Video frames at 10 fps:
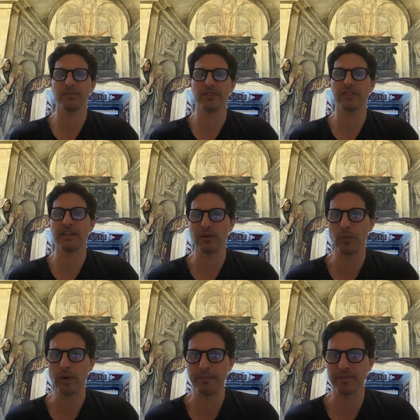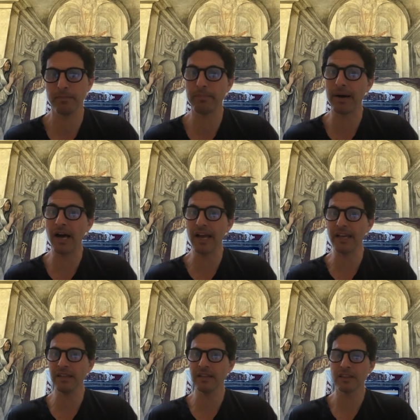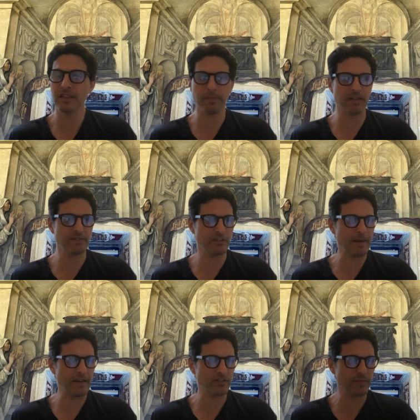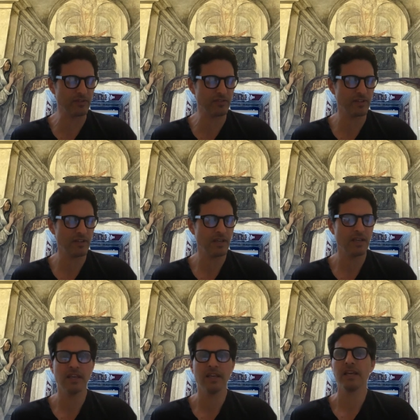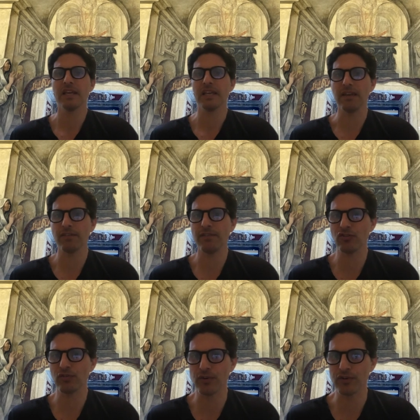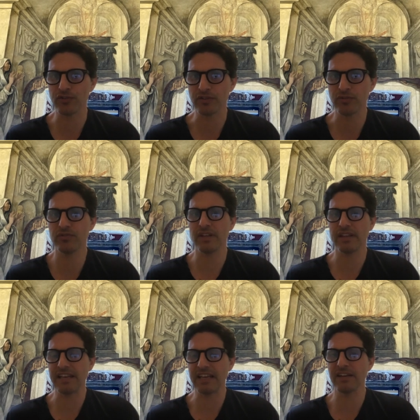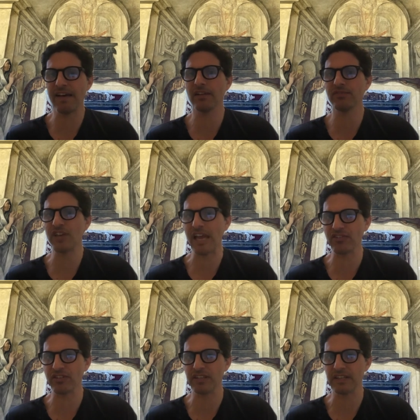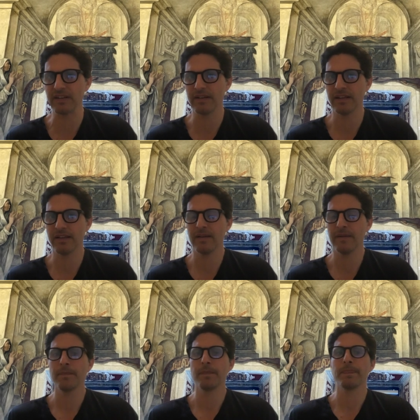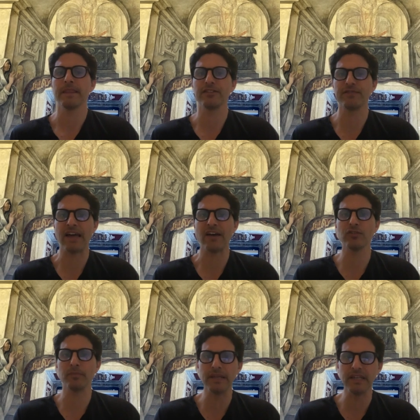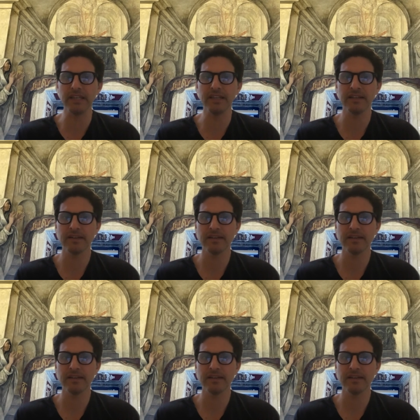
they get whipped by the Pontifex Maximus. If the Vestal Virgin, who's taken a vow of chastity, is found to be